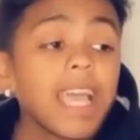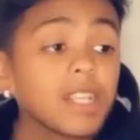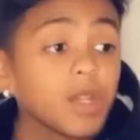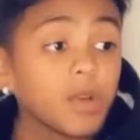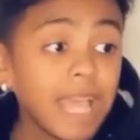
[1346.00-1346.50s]
Oh,
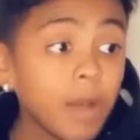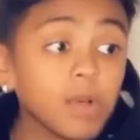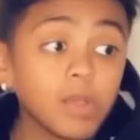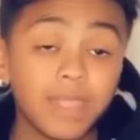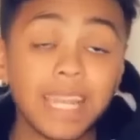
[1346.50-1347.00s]
yeah, so
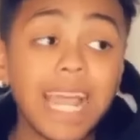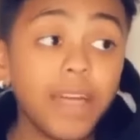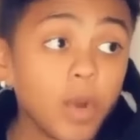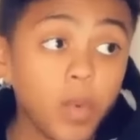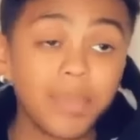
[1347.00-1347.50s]
Dad was with
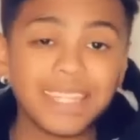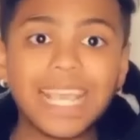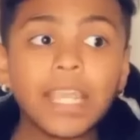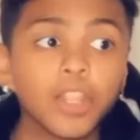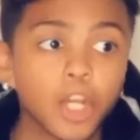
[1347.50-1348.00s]
another
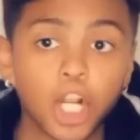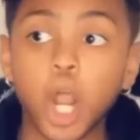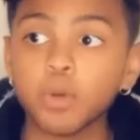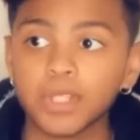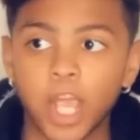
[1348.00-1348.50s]
woman taking their